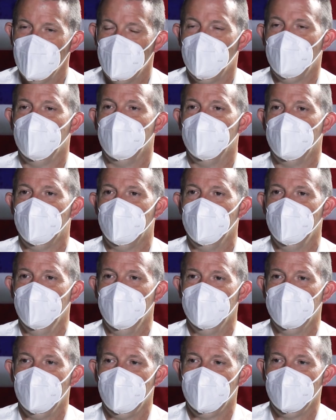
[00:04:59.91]
on
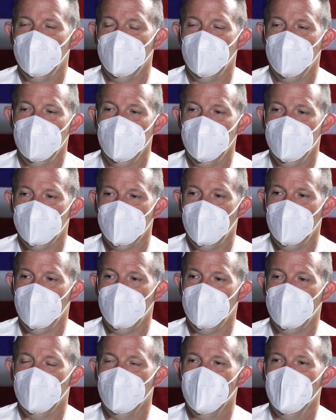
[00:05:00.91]
these activities,
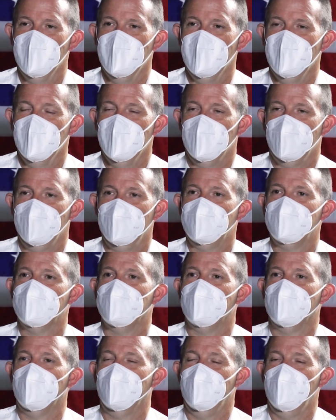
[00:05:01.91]
and
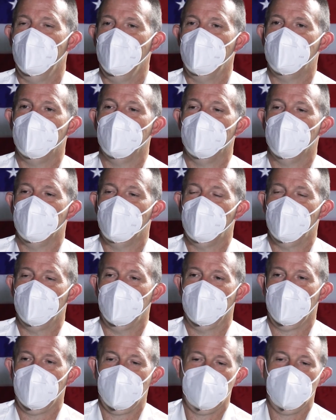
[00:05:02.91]
let's keep the public